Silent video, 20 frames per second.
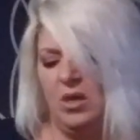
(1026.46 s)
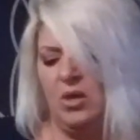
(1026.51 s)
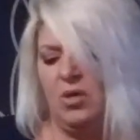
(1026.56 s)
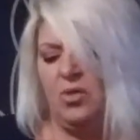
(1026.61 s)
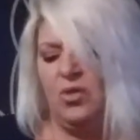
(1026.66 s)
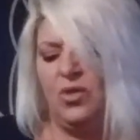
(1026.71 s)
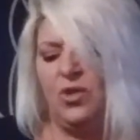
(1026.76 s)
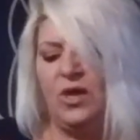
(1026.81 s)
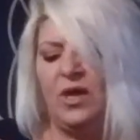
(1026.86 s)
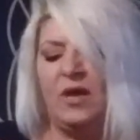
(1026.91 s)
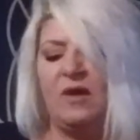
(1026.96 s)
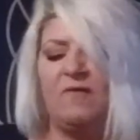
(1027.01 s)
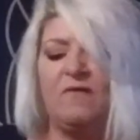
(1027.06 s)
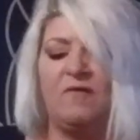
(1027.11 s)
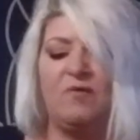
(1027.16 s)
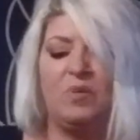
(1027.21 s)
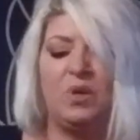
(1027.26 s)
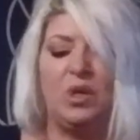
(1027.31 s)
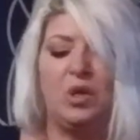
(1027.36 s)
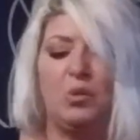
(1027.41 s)
You think of
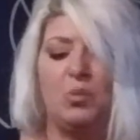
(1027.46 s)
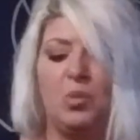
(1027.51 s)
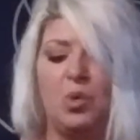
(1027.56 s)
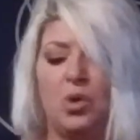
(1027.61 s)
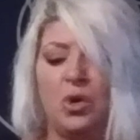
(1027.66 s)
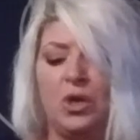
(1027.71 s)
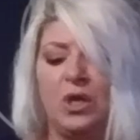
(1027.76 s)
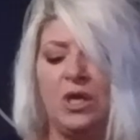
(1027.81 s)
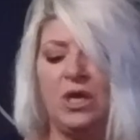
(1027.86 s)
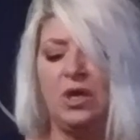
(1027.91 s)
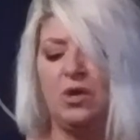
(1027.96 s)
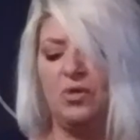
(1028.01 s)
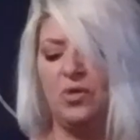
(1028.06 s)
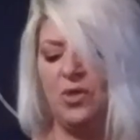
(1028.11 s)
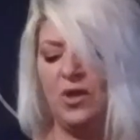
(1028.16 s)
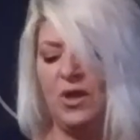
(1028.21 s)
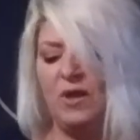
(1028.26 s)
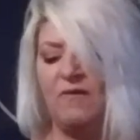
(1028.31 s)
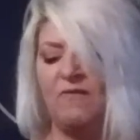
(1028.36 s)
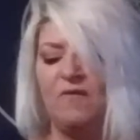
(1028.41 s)
Him in the morning, you
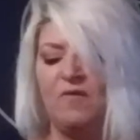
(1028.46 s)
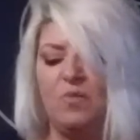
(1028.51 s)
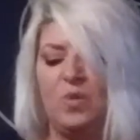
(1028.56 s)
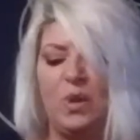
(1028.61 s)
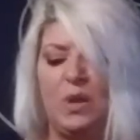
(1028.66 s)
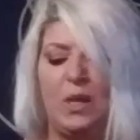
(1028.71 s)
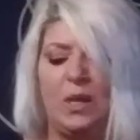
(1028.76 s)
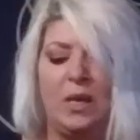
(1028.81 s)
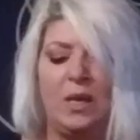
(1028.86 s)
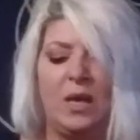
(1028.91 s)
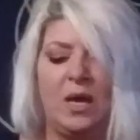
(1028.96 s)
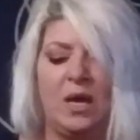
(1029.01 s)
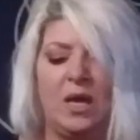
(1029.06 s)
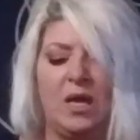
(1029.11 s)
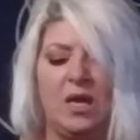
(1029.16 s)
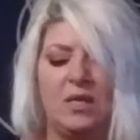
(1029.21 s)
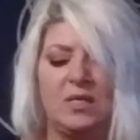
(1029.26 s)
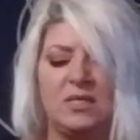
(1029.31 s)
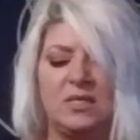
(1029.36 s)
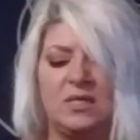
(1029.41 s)
think of Him in the
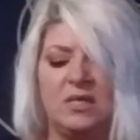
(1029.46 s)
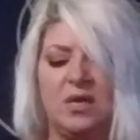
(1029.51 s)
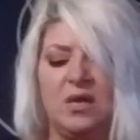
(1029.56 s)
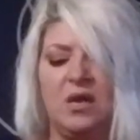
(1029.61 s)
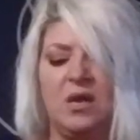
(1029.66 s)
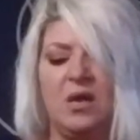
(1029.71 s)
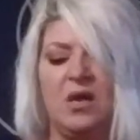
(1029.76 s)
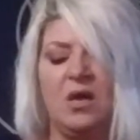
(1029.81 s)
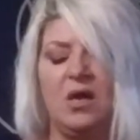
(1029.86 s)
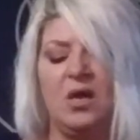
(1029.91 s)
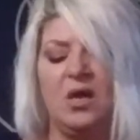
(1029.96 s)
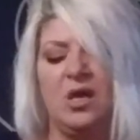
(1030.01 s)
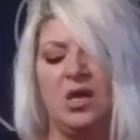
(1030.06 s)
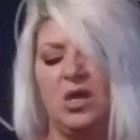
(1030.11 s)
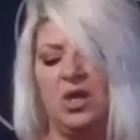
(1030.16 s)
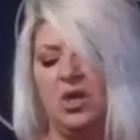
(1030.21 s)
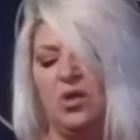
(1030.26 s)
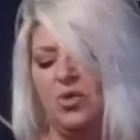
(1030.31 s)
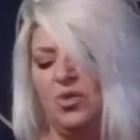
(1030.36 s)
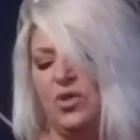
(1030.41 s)
night,
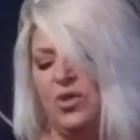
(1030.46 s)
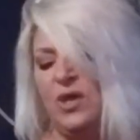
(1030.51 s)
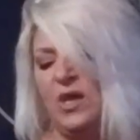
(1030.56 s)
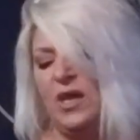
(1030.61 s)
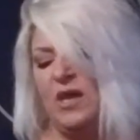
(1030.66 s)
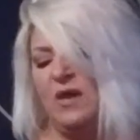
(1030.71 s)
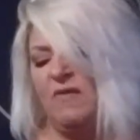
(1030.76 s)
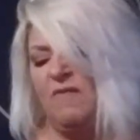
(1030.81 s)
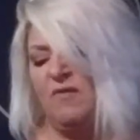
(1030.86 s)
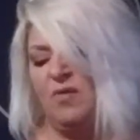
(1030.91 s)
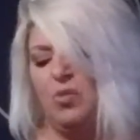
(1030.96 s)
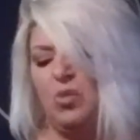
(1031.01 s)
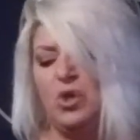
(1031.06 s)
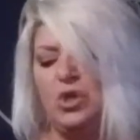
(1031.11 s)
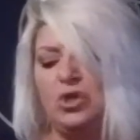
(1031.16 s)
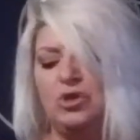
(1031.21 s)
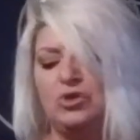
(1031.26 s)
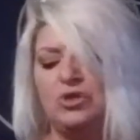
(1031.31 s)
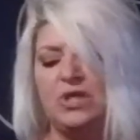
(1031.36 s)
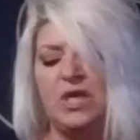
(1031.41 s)
you think of Him
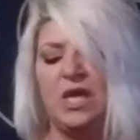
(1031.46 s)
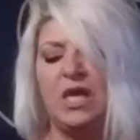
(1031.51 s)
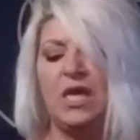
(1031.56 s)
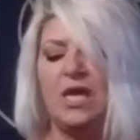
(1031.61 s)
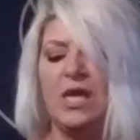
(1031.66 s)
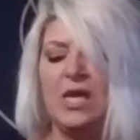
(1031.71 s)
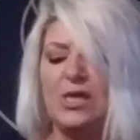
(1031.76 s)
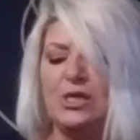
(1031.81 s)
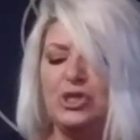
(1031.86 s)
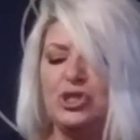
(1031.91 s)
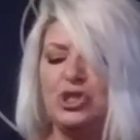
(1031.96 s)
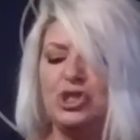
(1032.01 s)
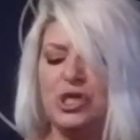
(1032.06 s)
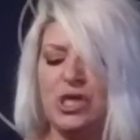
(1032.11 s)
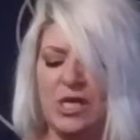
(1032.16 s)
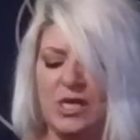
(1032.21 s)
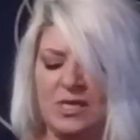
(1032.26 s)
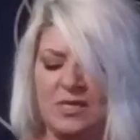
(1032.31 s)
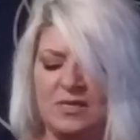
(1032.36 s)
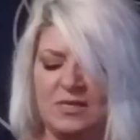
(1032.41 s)
when you're taking a
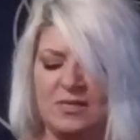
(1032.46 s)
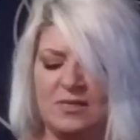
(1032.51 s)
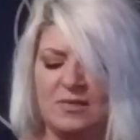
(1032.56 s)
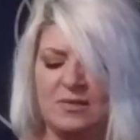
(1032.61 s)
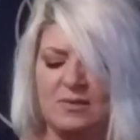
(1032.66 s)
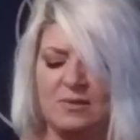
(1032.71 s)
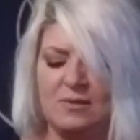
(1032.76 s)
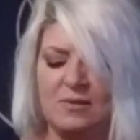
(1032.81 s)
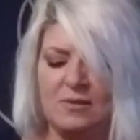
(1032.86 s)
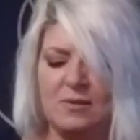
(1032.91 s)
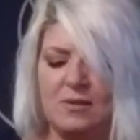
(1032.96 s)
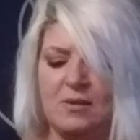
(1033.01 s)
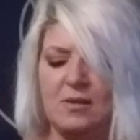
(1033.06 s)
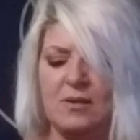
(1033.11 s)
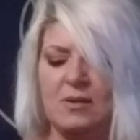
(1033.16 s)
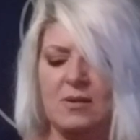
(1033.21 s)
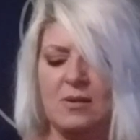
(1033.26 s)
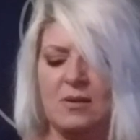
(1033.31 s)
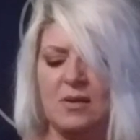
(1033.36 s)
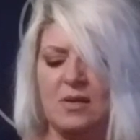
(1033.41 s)
shit.
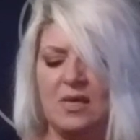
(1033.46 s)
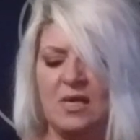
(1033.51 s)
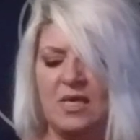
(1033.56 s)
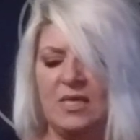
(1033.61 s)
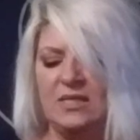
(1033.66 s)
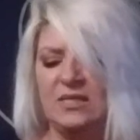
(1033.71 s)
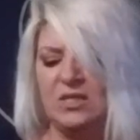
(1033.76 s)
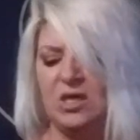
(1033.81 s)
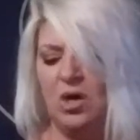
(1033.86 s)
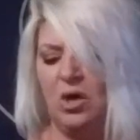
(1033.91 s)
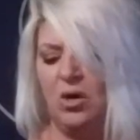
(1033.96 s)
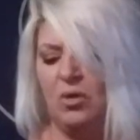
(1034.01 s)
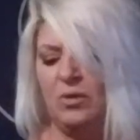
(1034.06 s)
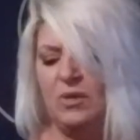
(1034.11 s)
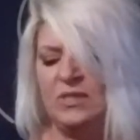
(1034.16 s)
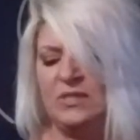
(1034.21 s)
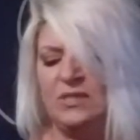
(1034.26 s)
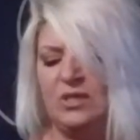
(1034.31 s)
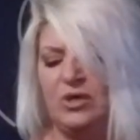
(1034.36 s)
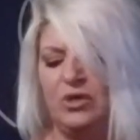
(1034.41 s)
He's
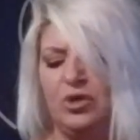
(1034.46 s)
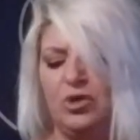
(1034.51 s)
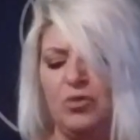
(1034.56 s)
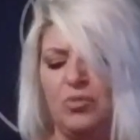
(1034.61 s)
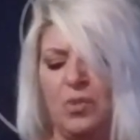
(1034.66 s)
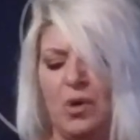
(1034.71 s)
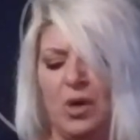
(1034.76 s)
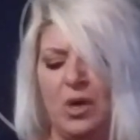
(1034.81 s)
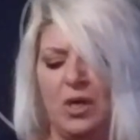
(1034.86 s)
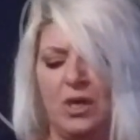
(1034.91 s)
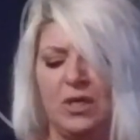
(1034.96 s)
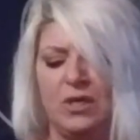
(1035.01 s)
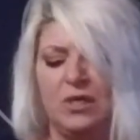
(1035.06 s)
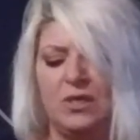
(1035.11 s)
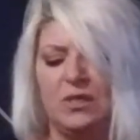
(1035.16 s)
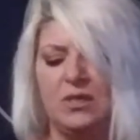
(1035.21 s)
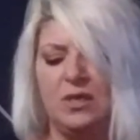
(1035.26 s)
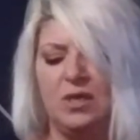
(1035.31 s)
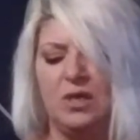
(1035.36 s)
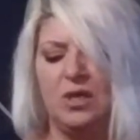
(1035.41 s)
always on your mind.
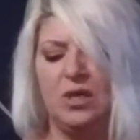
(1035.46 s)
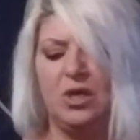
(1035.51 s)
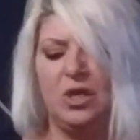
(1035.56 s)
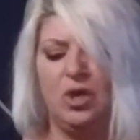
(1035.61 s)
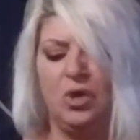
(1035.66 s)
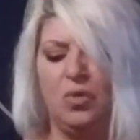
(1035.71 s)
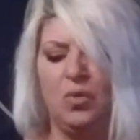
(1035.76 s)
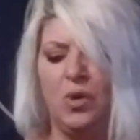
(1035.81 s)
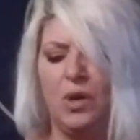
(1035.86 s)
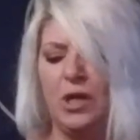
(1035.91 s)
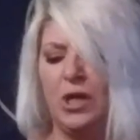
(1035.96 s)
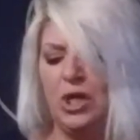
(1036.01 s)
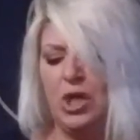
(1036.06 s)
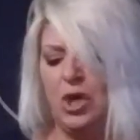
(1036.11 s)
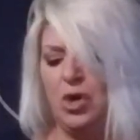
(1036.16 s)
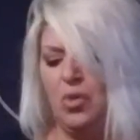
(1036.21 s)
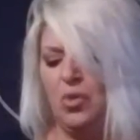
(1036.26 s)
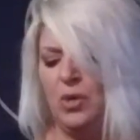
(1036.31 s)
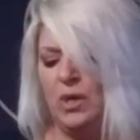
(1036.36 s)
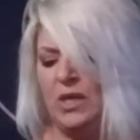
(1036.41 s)
You want to
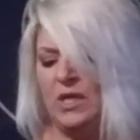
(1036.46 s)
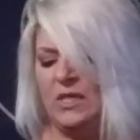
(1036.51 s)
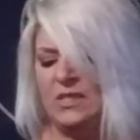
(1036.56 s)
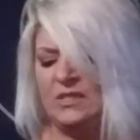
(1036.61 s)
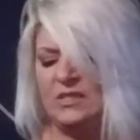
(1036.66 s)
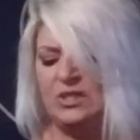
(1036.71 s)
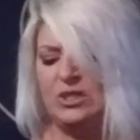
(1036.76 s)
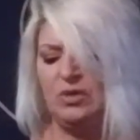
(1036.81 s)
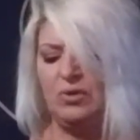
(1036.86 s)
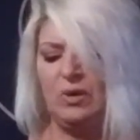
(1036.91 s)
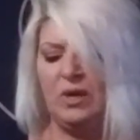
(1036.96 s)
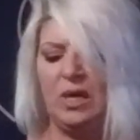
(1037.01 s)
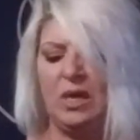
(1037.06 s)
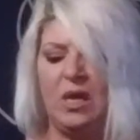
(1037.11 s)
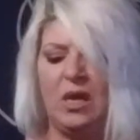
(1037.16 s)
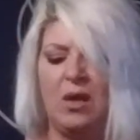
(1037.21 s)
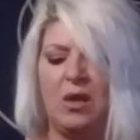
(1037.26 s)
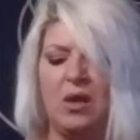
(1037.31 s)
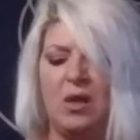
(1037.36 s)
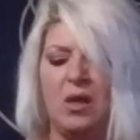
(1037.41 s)
know what He's
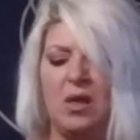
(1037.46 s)
doing,